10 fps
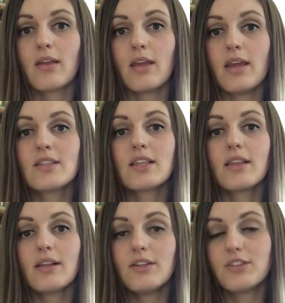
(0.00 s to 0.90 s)
it's a
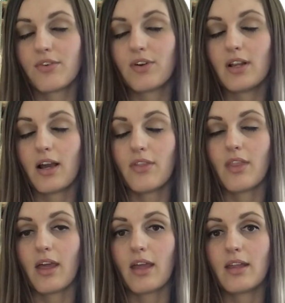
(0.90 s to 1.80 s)
little different
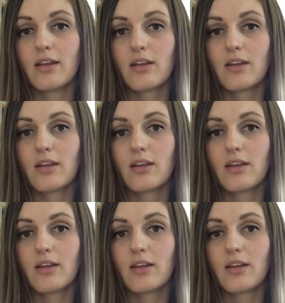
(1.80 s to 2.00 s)
online